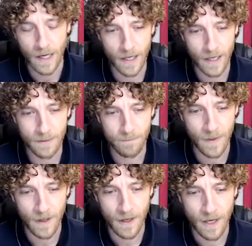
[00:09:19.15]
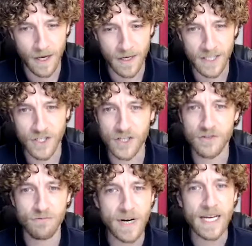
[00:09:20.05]
And it
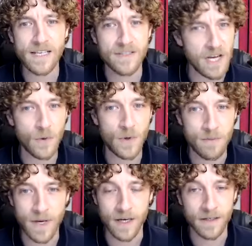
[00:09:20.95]
just really stuck with me.